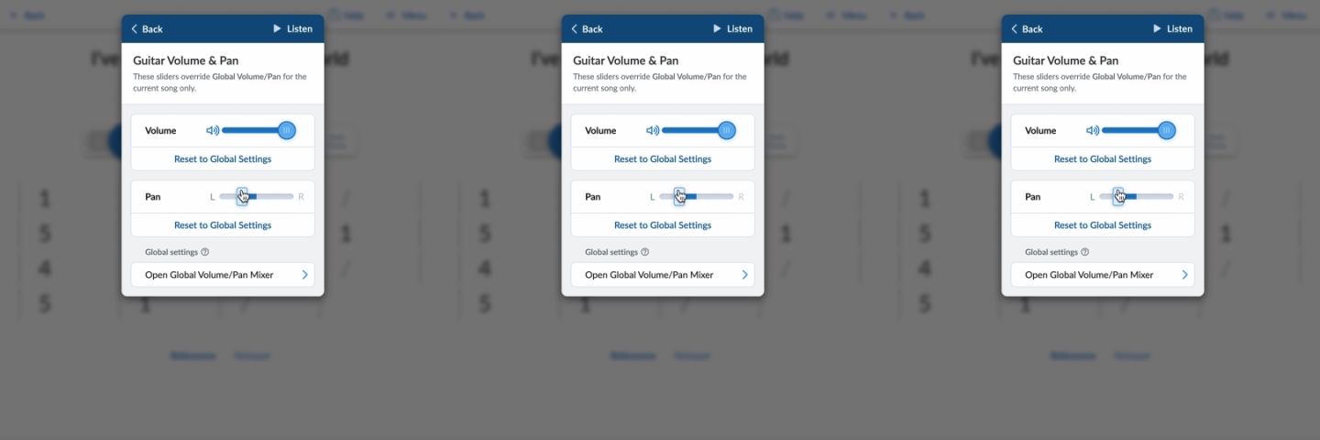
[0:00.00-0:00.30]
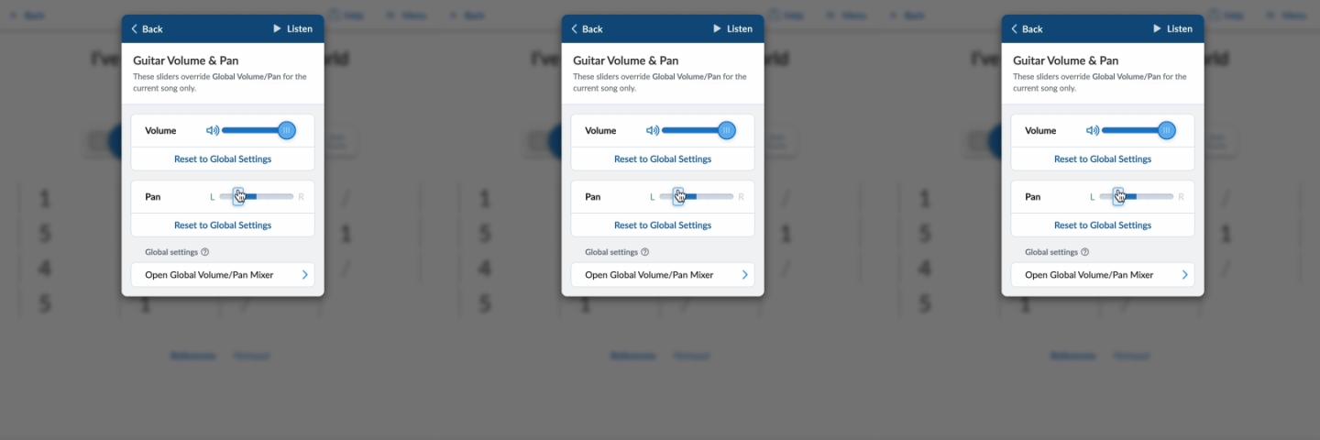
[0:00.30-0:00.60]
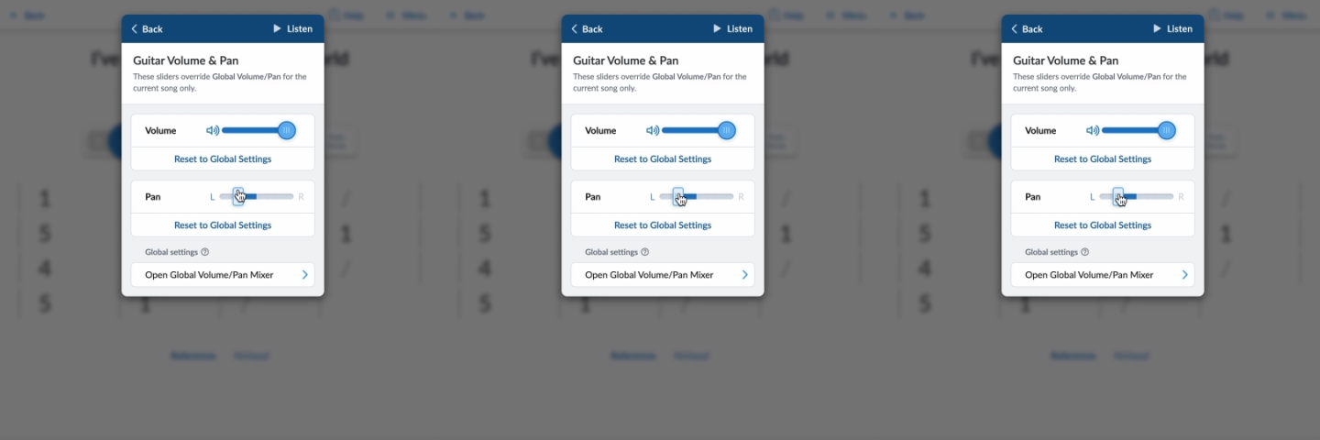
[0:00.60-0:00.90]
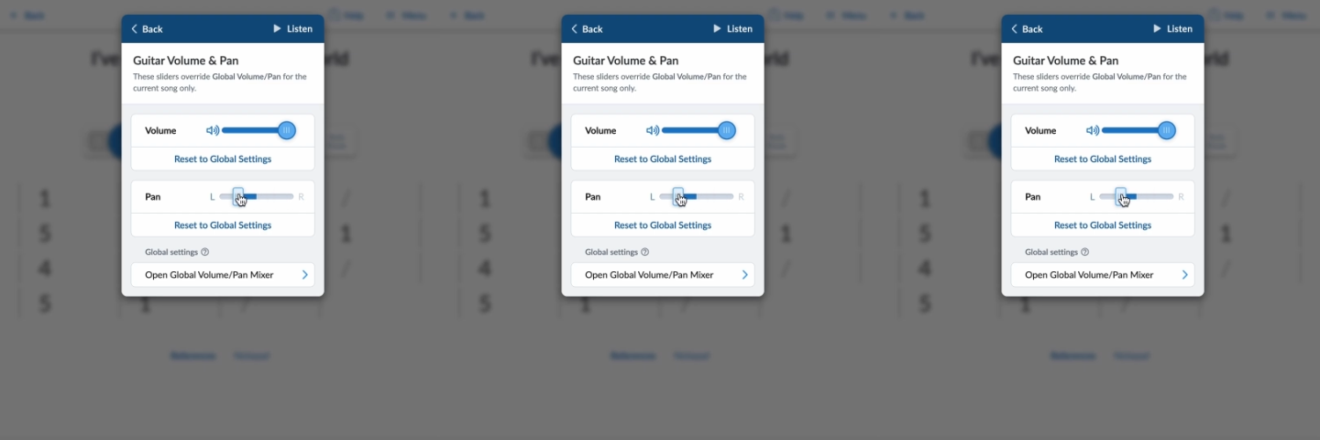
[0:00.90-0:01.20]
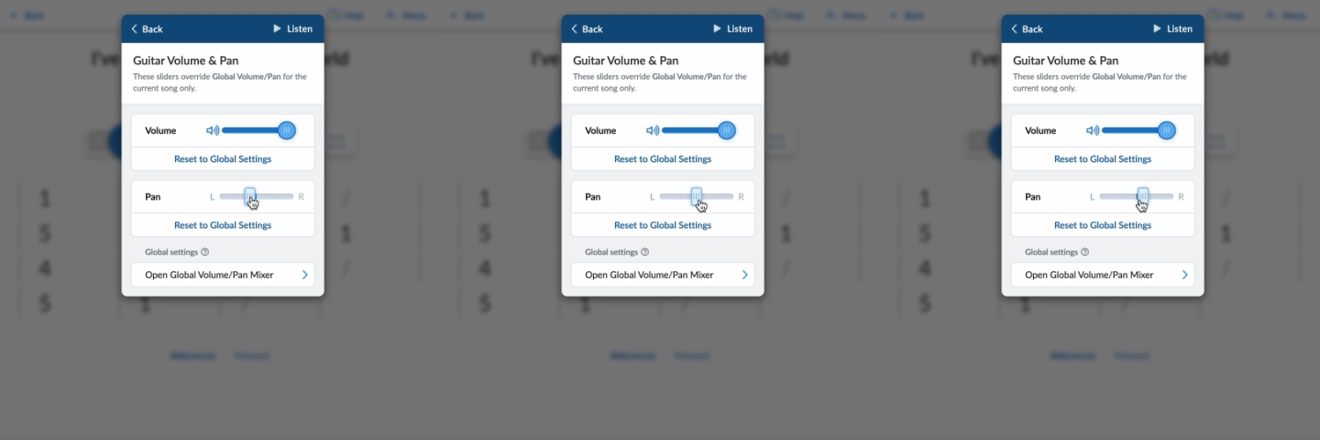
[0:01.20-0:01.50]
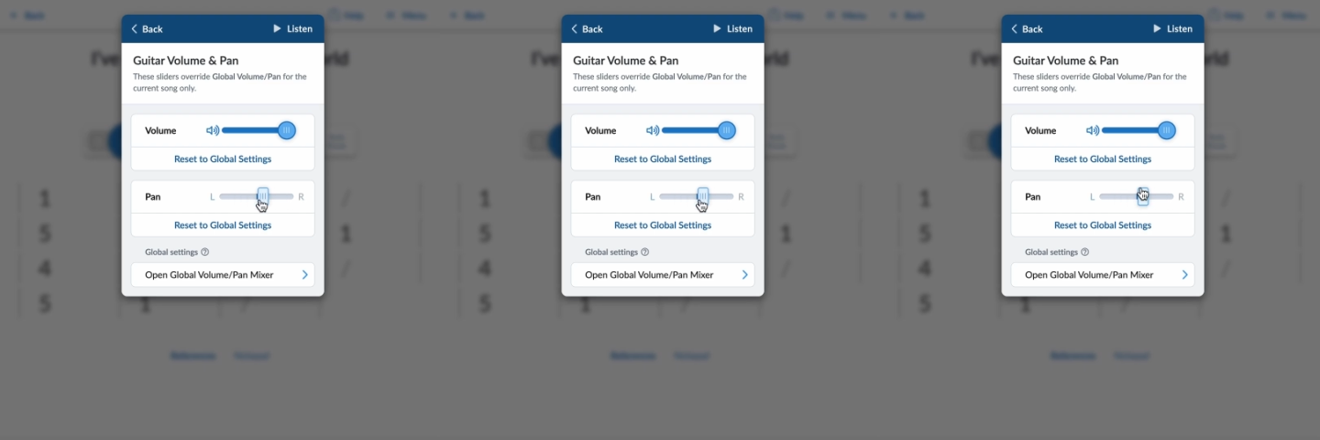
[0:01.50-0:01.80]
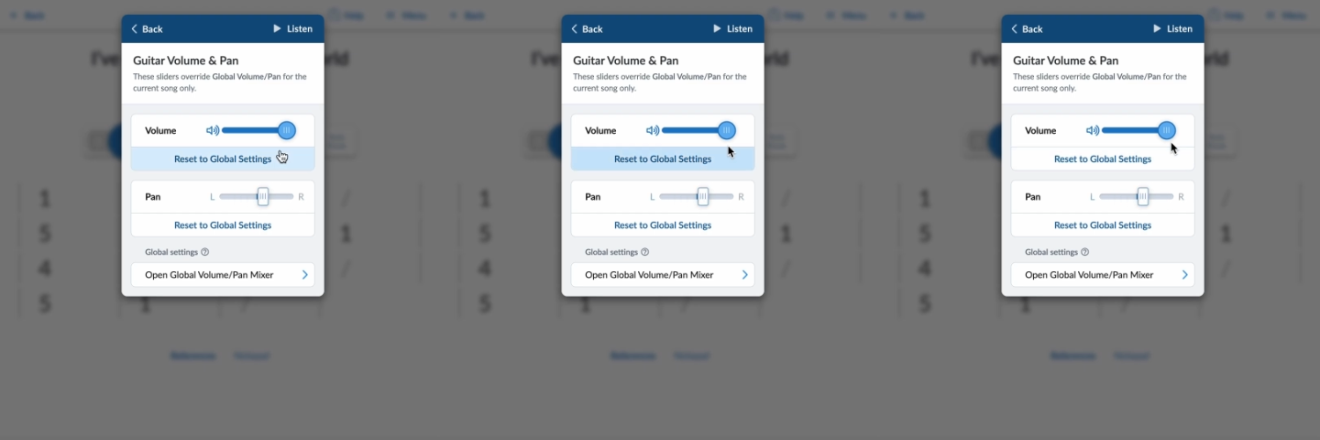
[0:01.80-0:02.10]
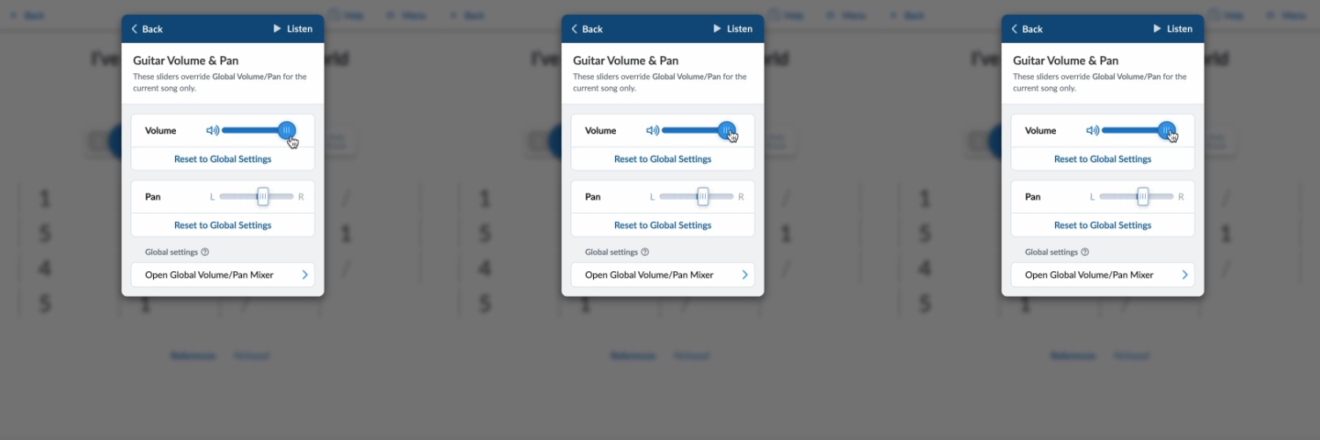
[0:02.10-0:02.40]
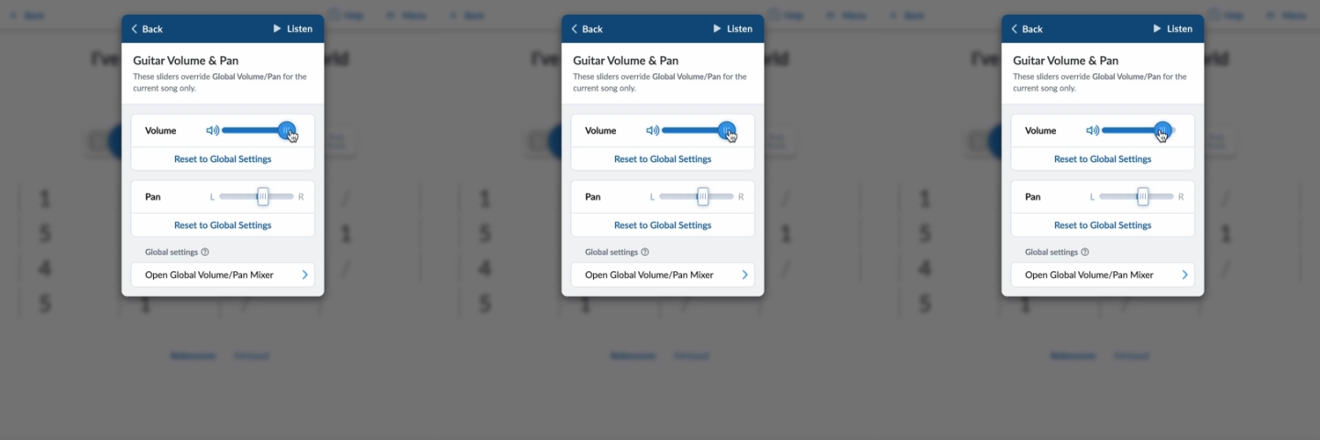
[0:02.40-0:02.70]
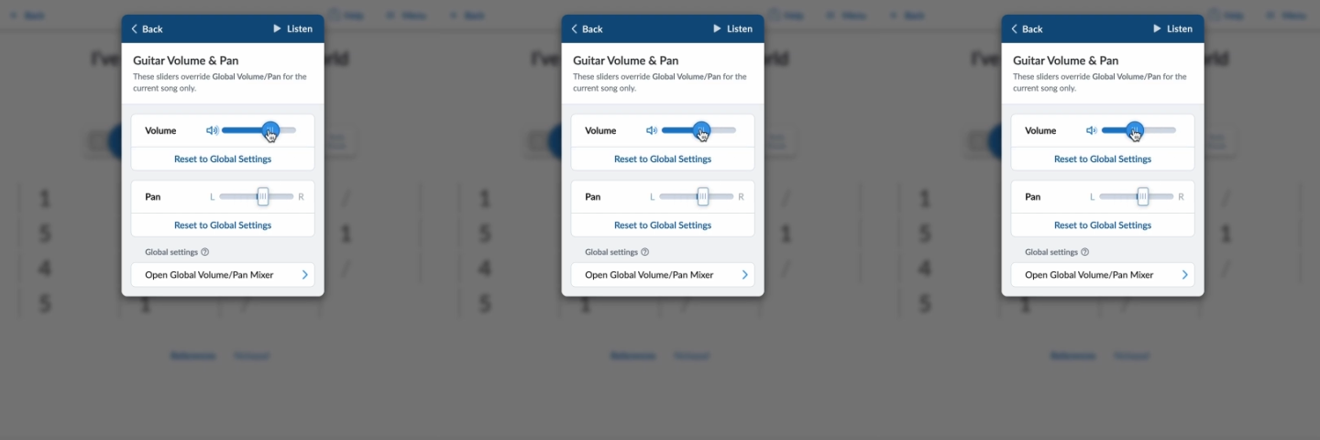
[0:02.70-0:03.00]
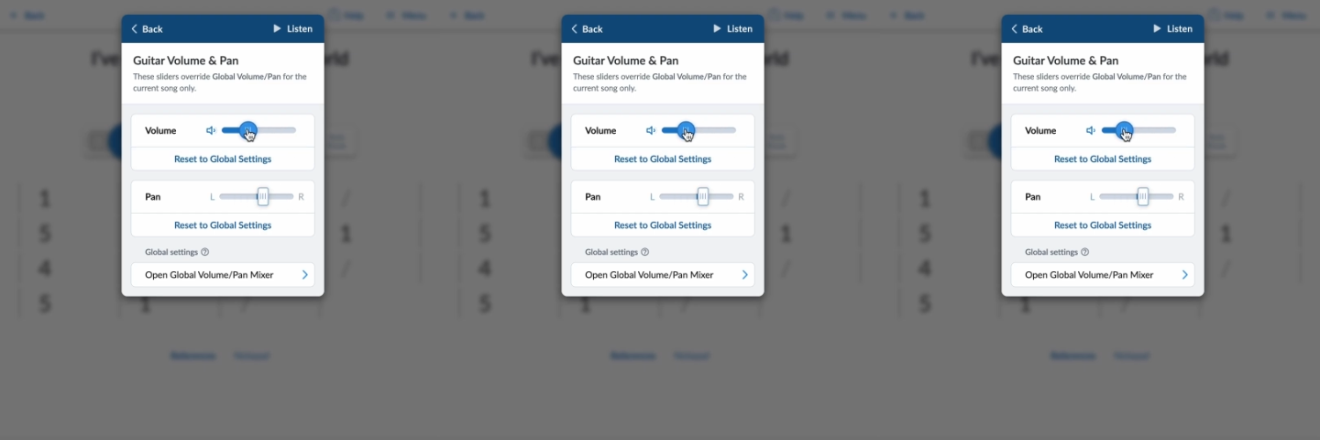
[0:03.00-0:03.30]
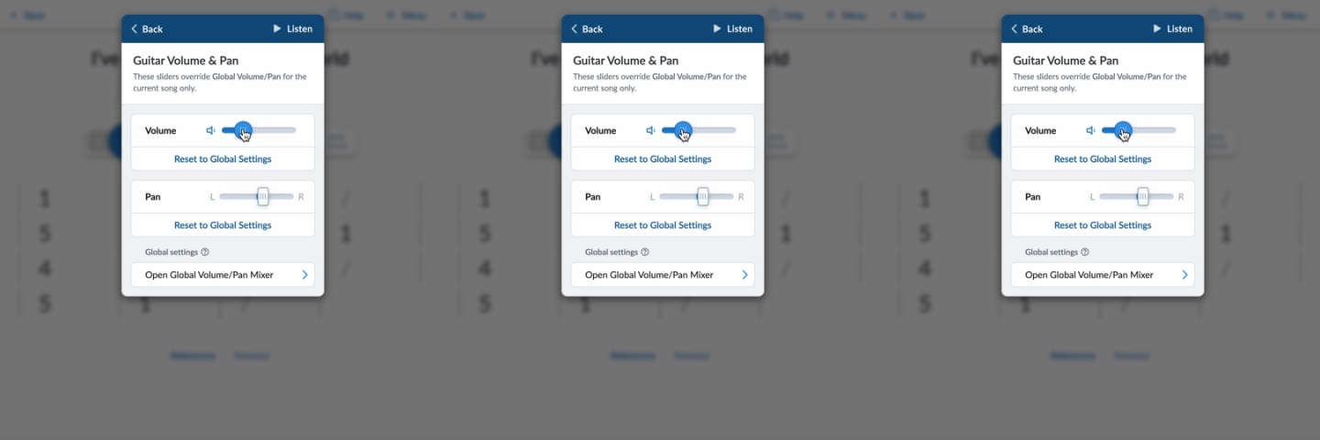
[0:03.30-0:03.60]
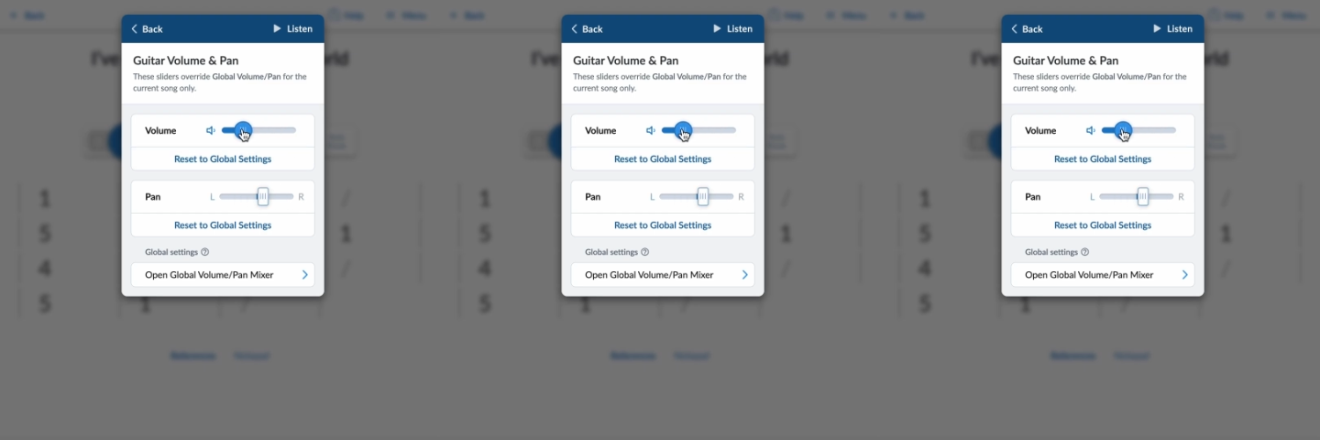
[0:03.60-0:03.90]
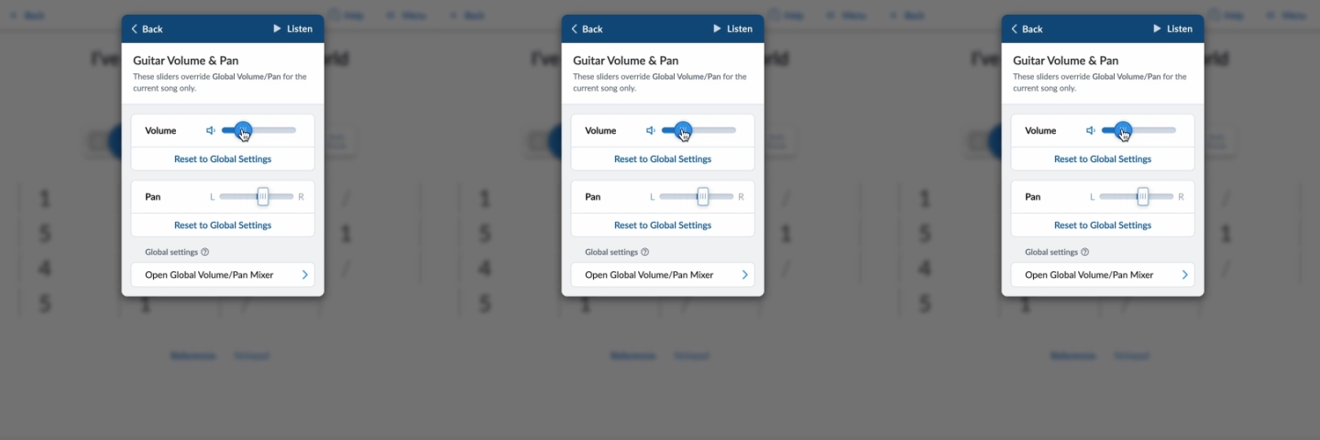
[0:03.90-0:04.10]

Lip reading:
[unreadable: no face in view]